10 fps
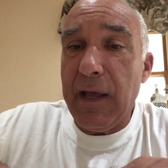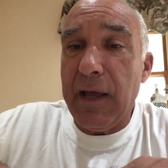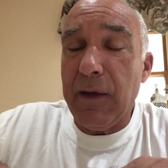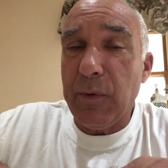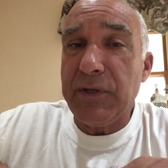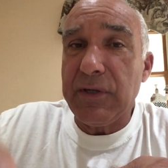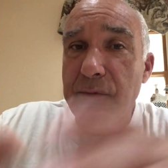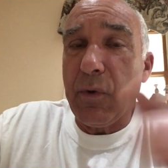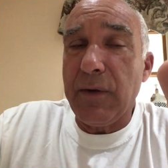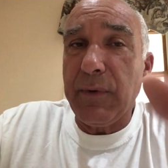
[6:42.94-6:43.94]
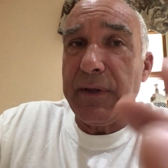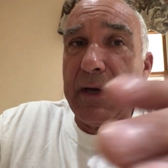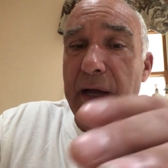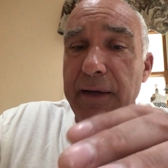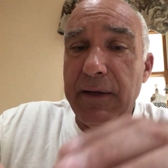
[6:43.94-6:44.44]
uh, which is one with
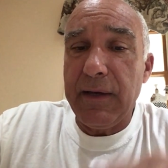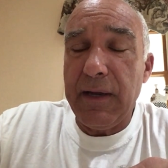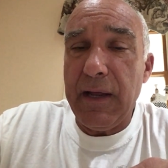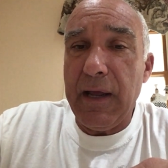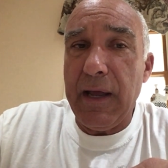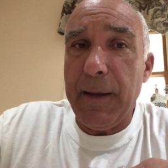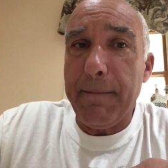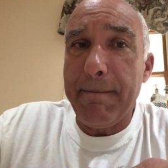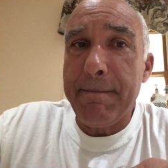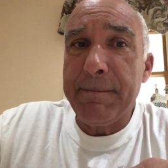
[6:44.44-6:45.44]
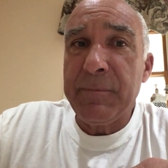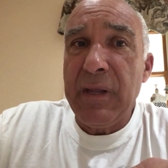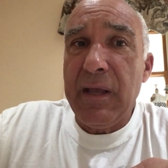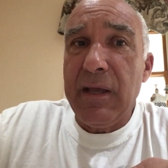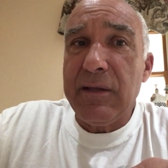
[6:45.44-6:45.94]
God. Um,
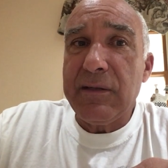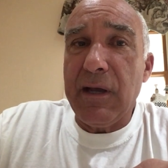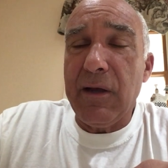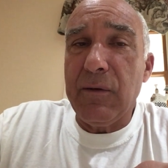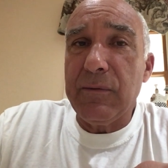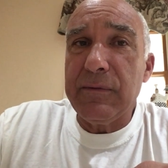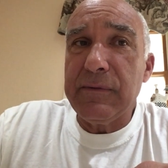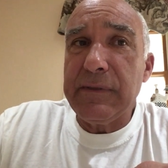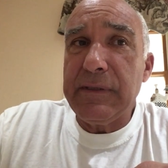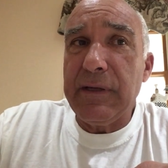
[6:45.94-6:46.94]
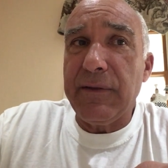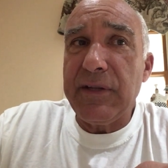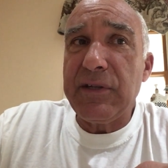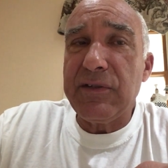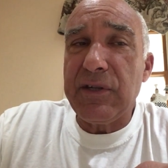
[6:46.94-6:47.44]
so, you know,
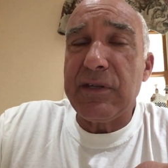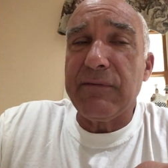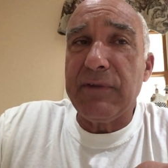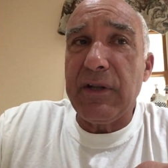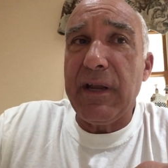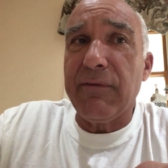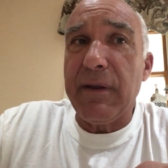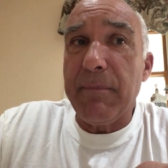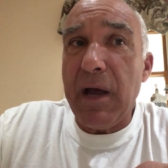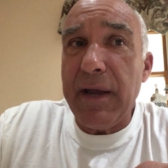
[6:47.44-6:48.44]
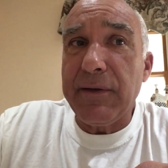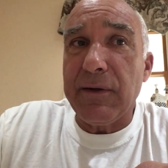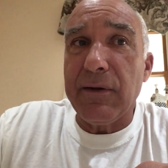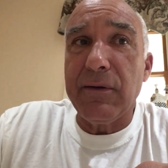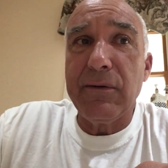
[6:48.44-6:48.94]
this is just a, really a
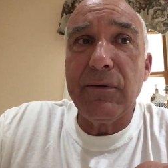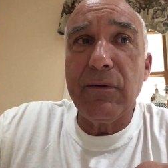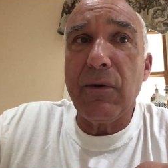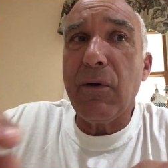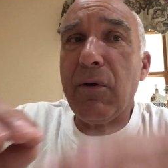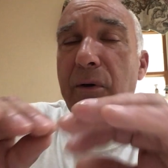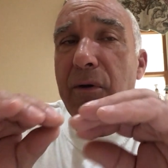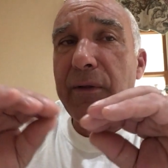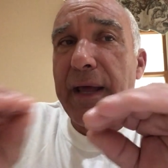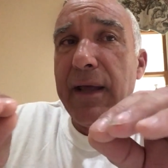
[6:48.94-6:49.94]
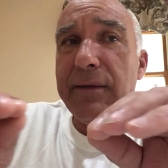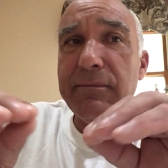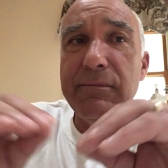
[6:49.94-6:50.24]
reminder all that